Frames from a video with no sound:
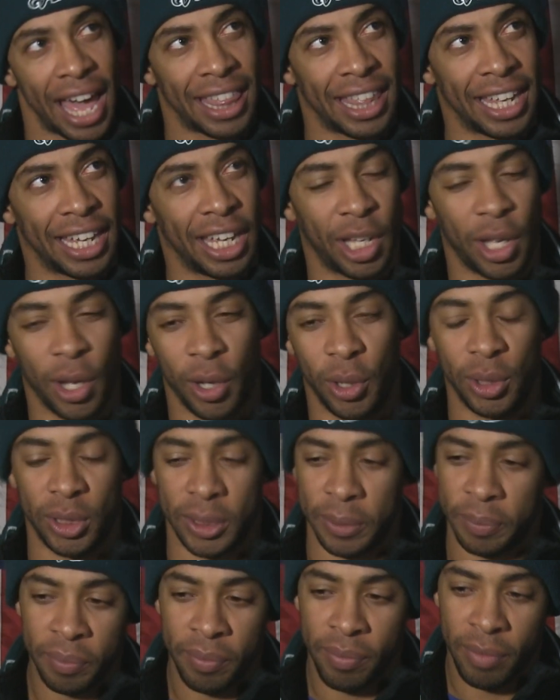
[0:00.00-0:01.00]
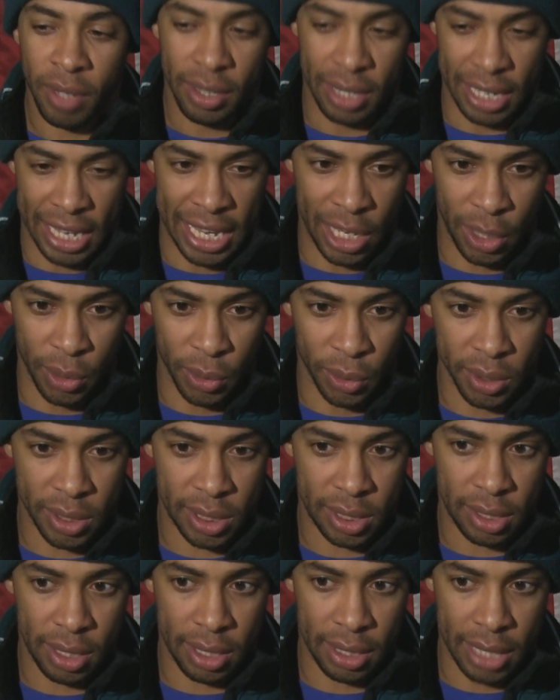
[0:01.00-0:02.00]
I think it goes the
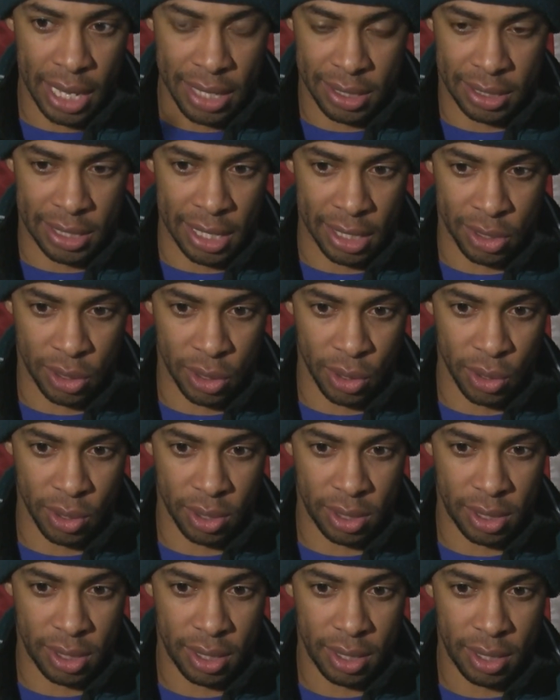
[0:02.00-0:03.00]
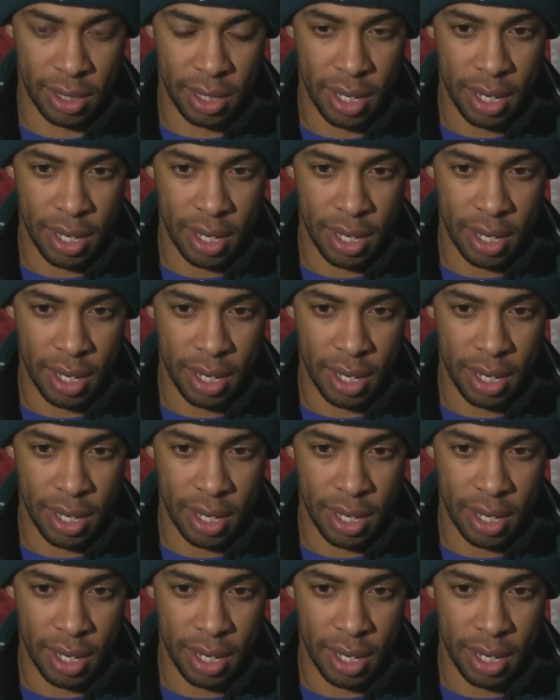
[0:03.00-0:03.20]
Eagles, then Sixers,